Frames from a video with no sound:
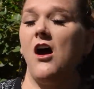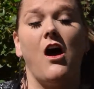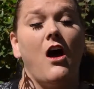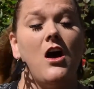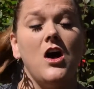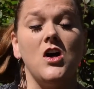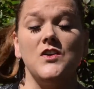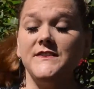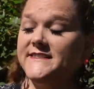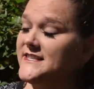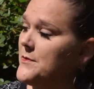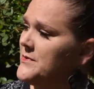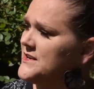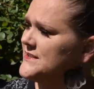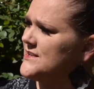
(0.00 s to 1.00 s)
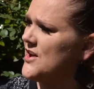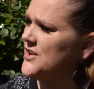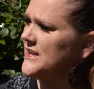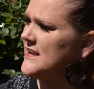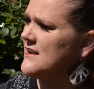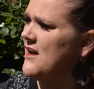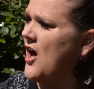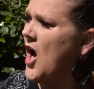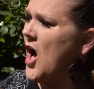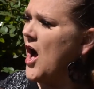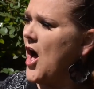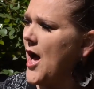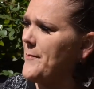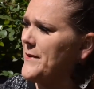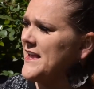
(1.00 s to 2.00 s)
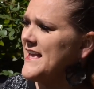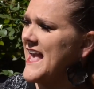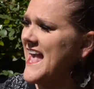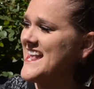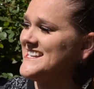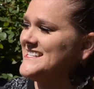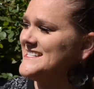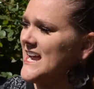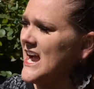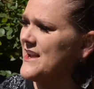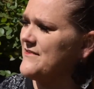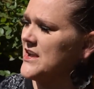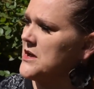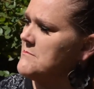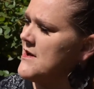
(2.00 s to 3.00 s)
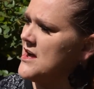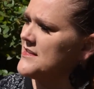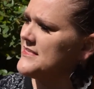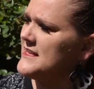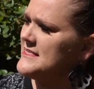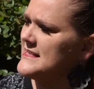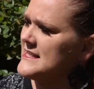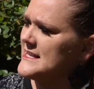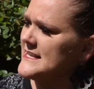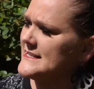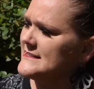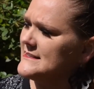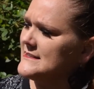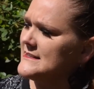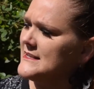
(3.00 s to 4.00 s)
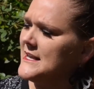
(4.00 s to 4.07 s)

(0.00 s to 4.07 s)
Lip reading: all somersaulting, hopping, and diving among the lilies.